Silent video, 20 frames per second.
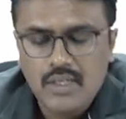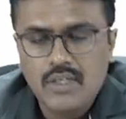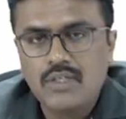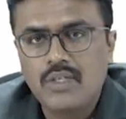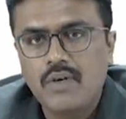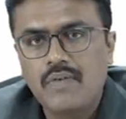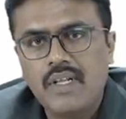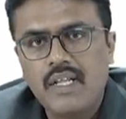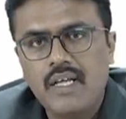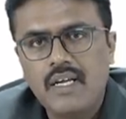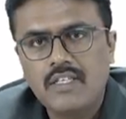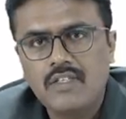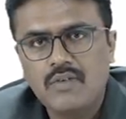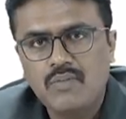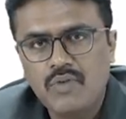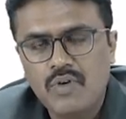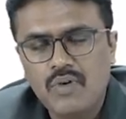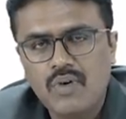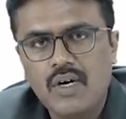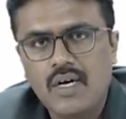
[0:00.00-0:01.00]
So when there is
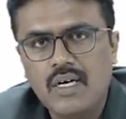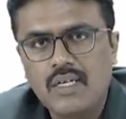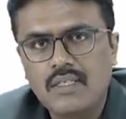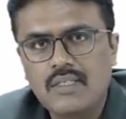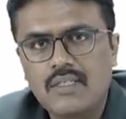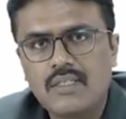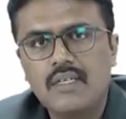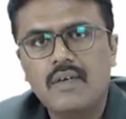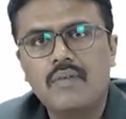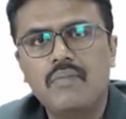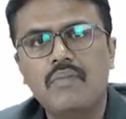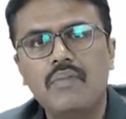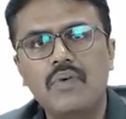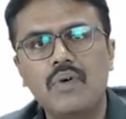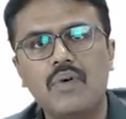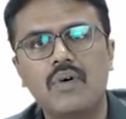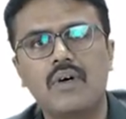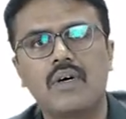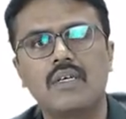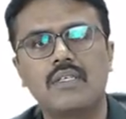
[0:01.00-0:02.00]
mucus,
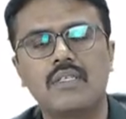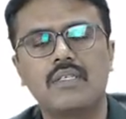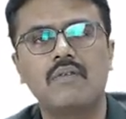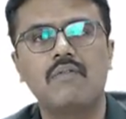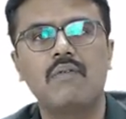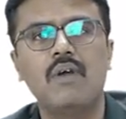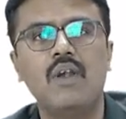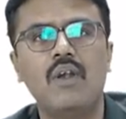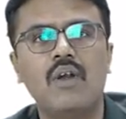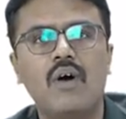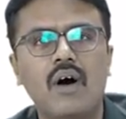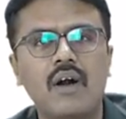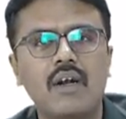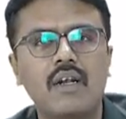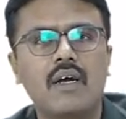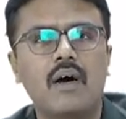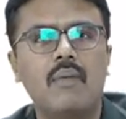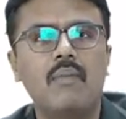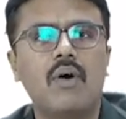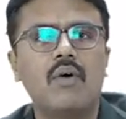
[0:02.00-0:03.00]
mucus will
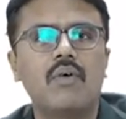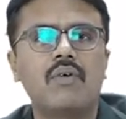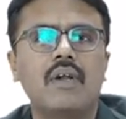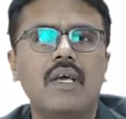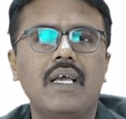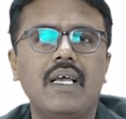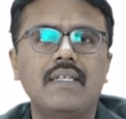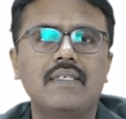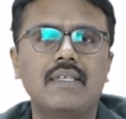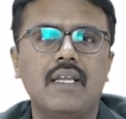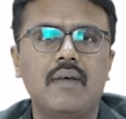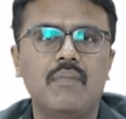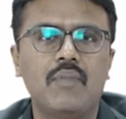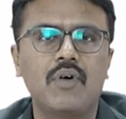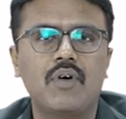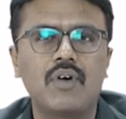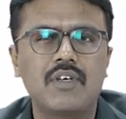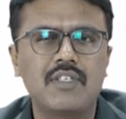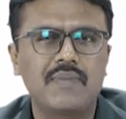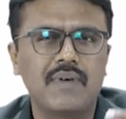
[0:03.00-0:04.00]
not come out easily.
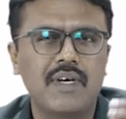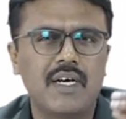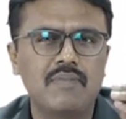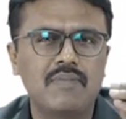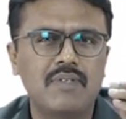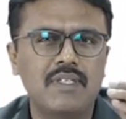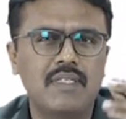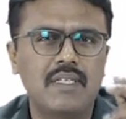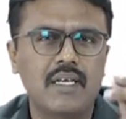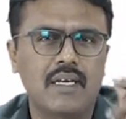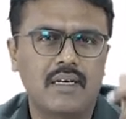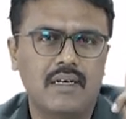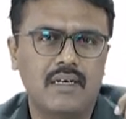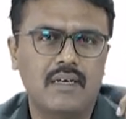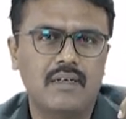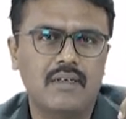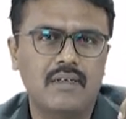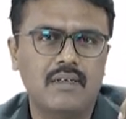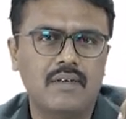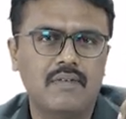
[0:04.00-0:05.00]
Mucus becomes thick.
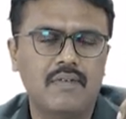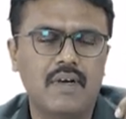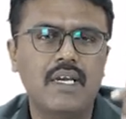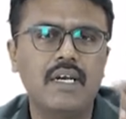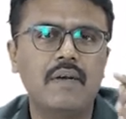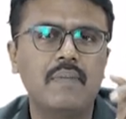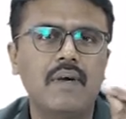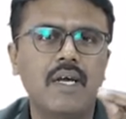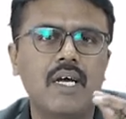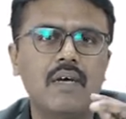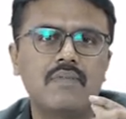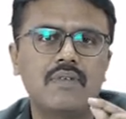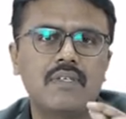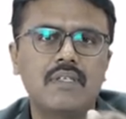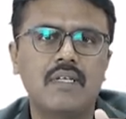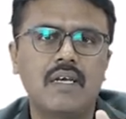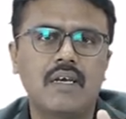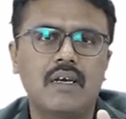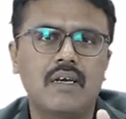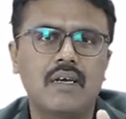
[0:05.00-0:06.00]
When it becomes
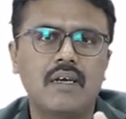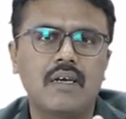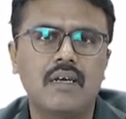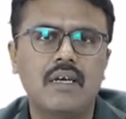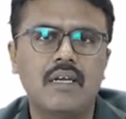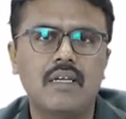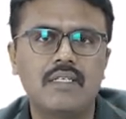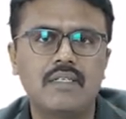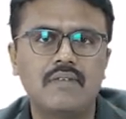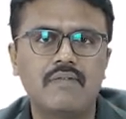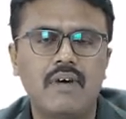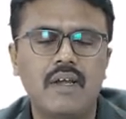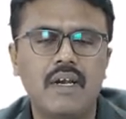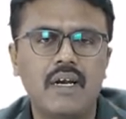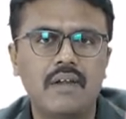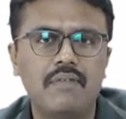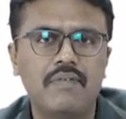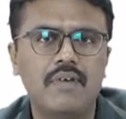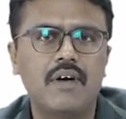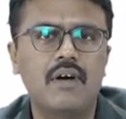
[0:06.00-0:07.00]
thick, it's very
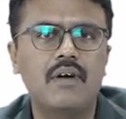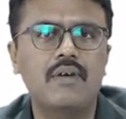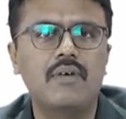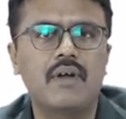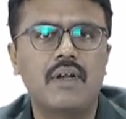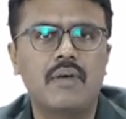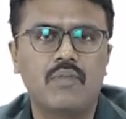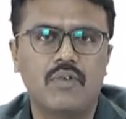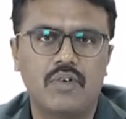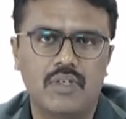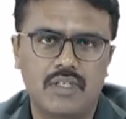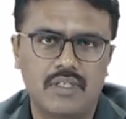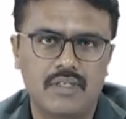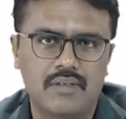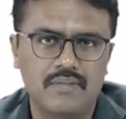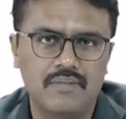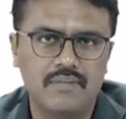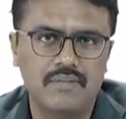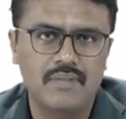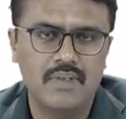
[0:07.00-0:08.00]
difficult to remove it.
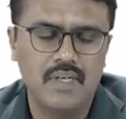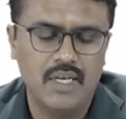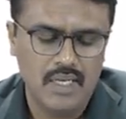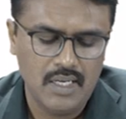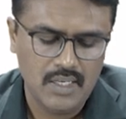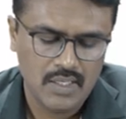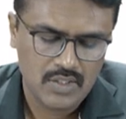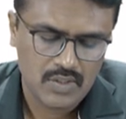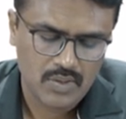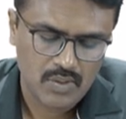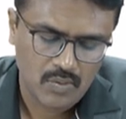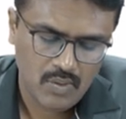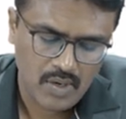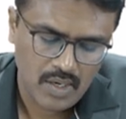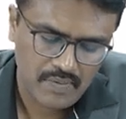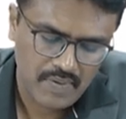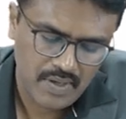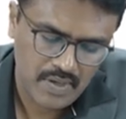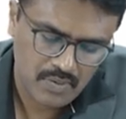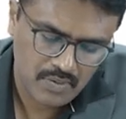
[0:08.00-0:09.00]
So
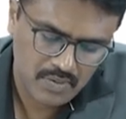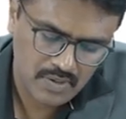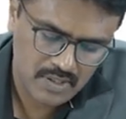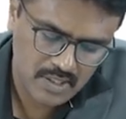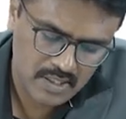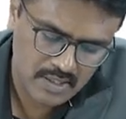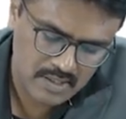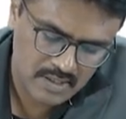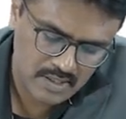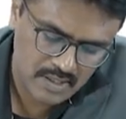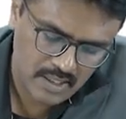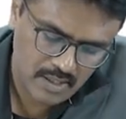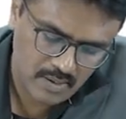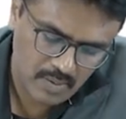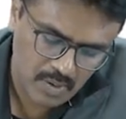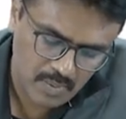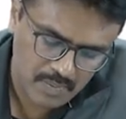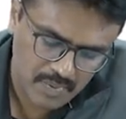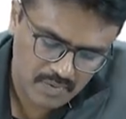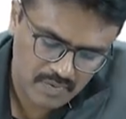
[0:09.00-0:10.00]
what we use is a
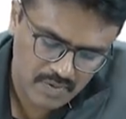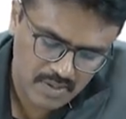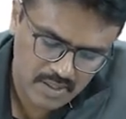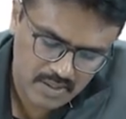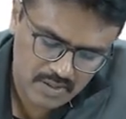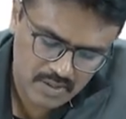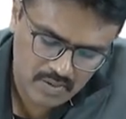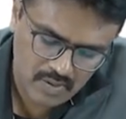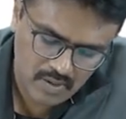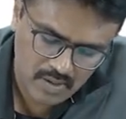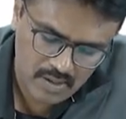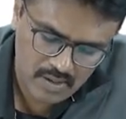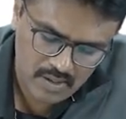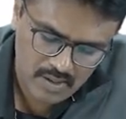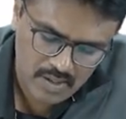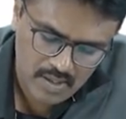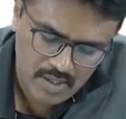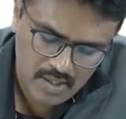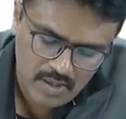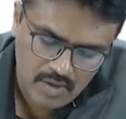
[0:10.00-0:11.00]
group of drugs called
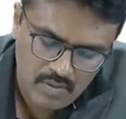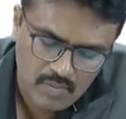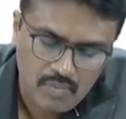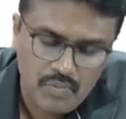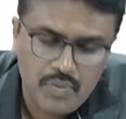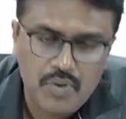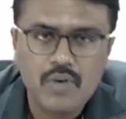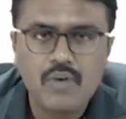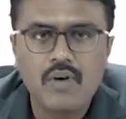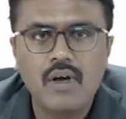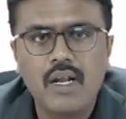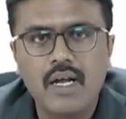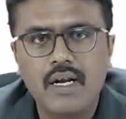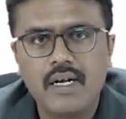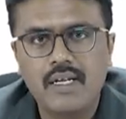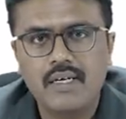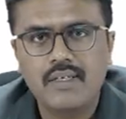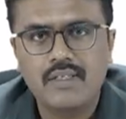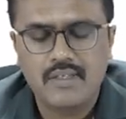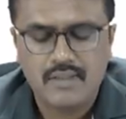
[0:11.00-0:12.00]

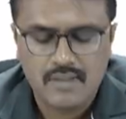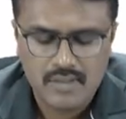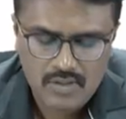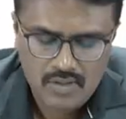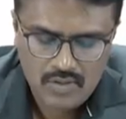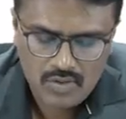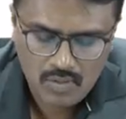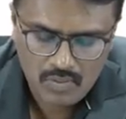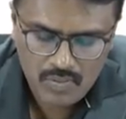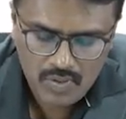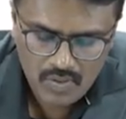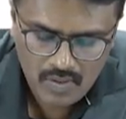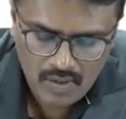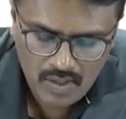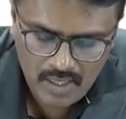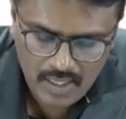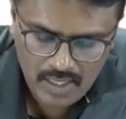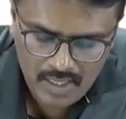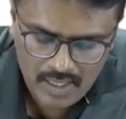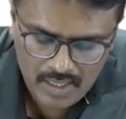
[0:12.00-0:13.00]
mucolytics. So
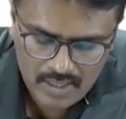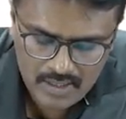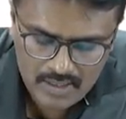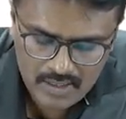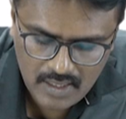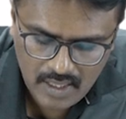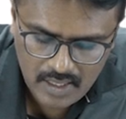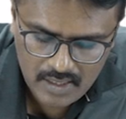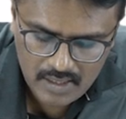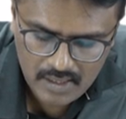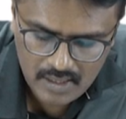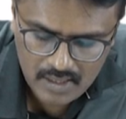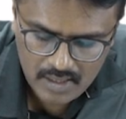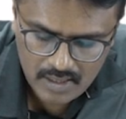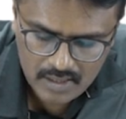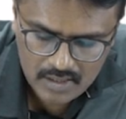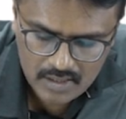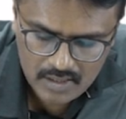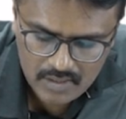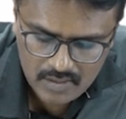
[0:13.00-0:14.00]
mucolytics are the
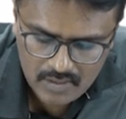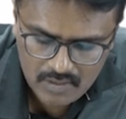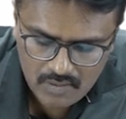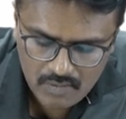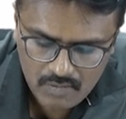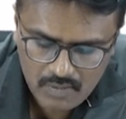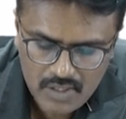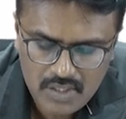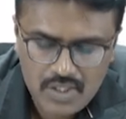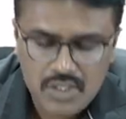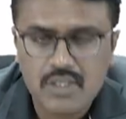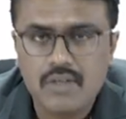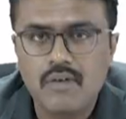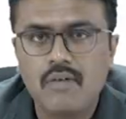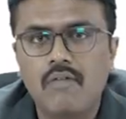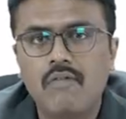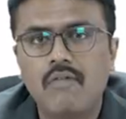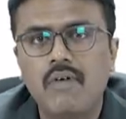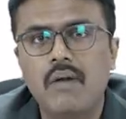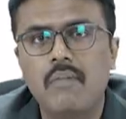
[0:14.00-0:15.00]
drugs which
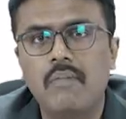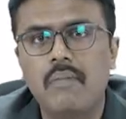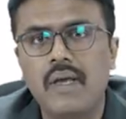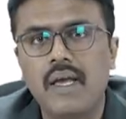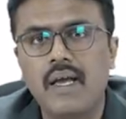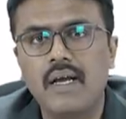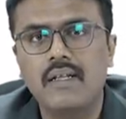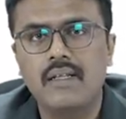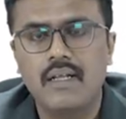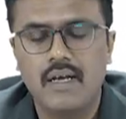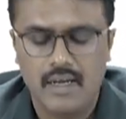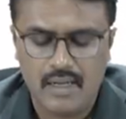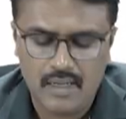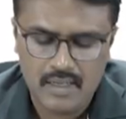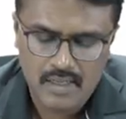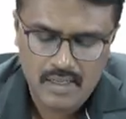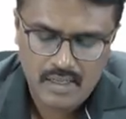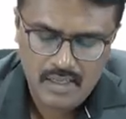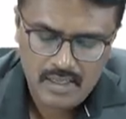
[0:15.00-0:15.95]
will make the